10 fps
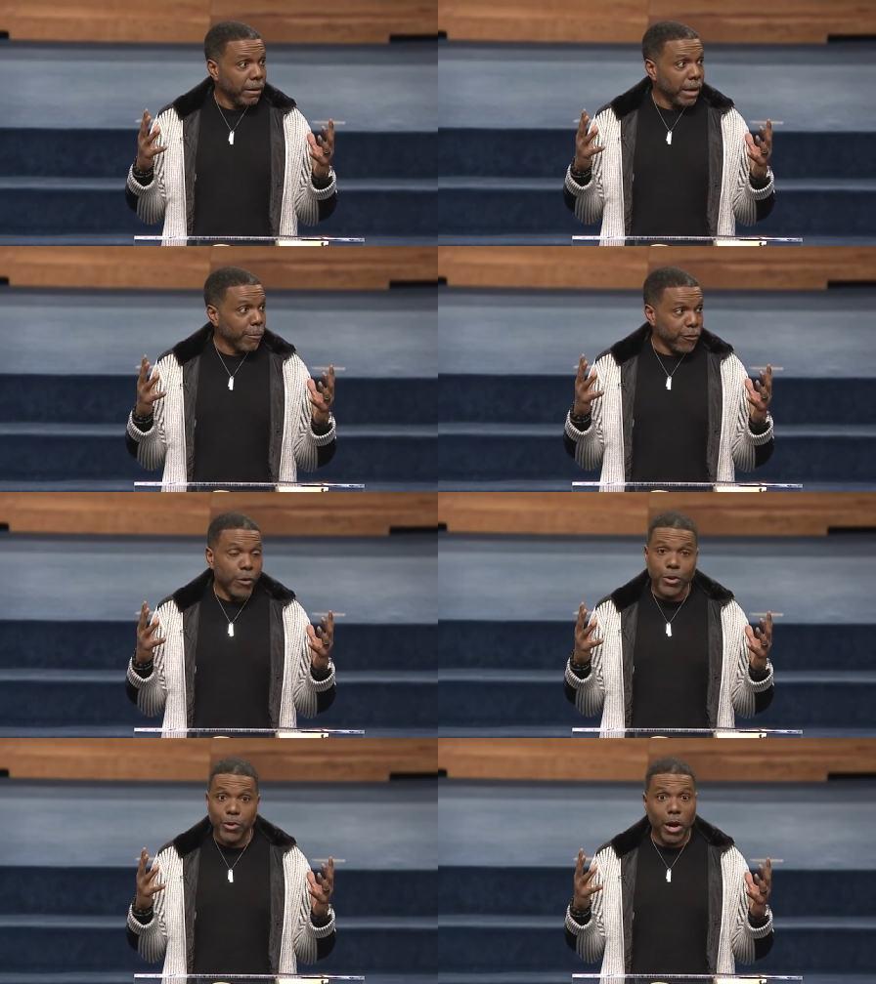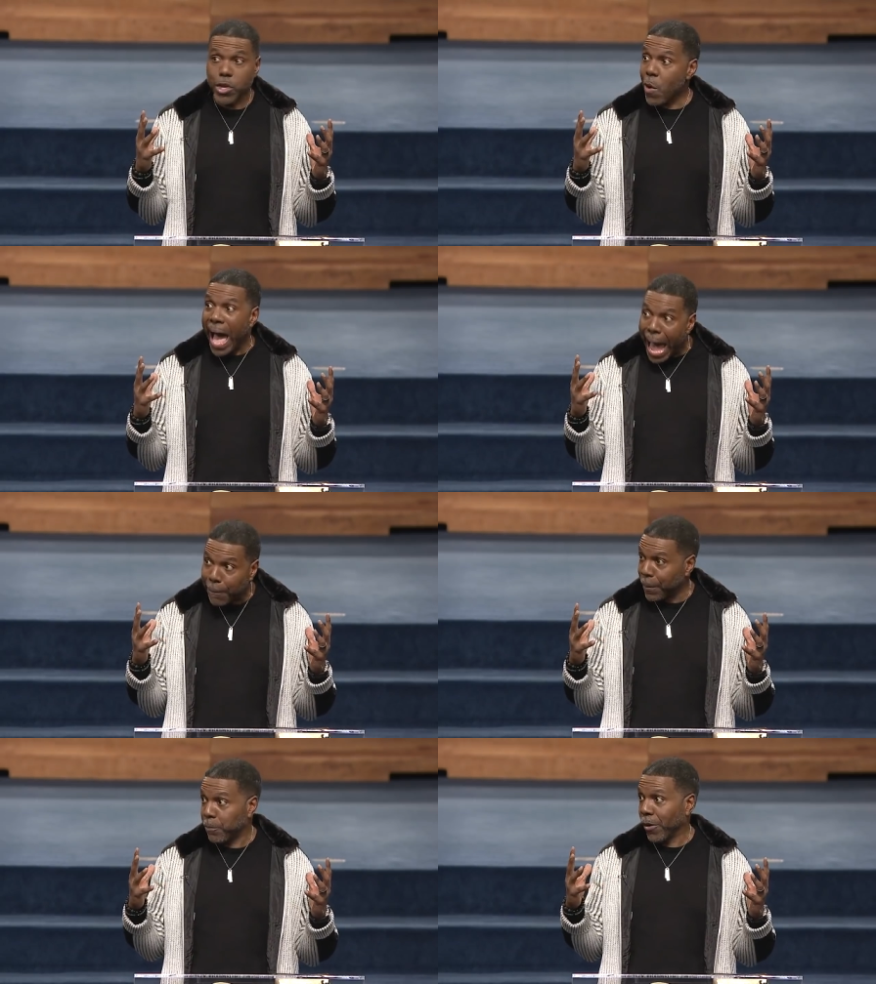and before you know it, you
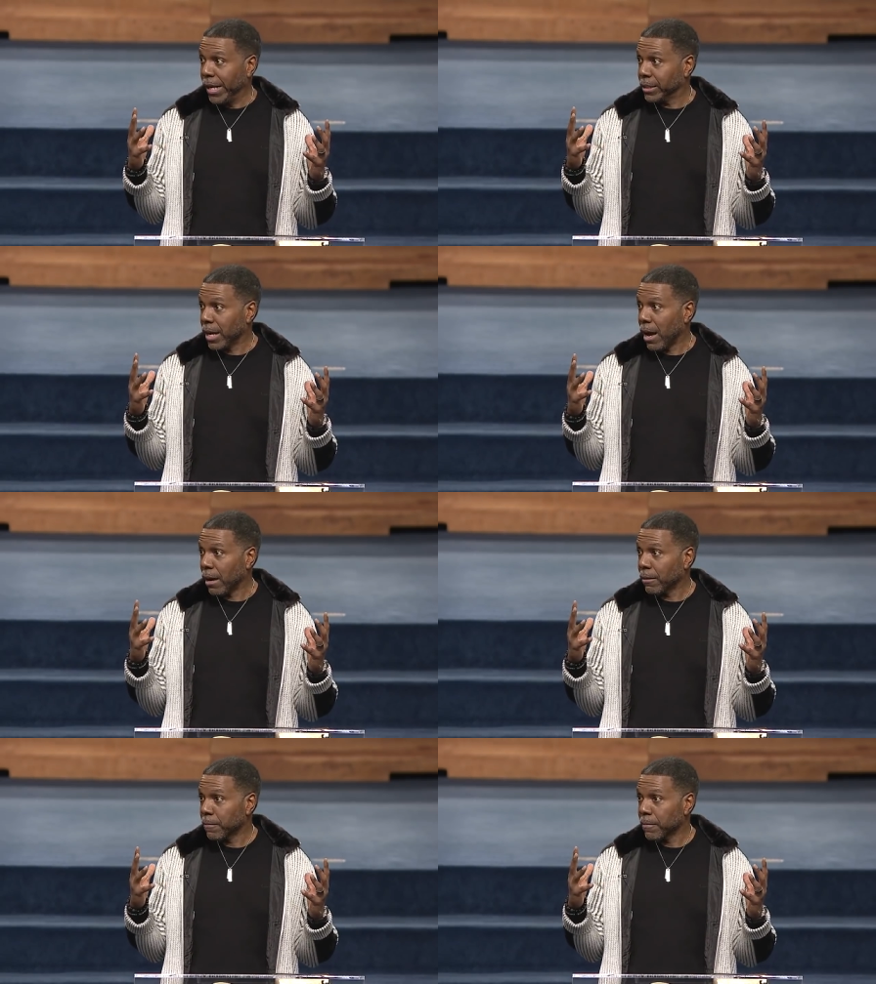happy, praise God.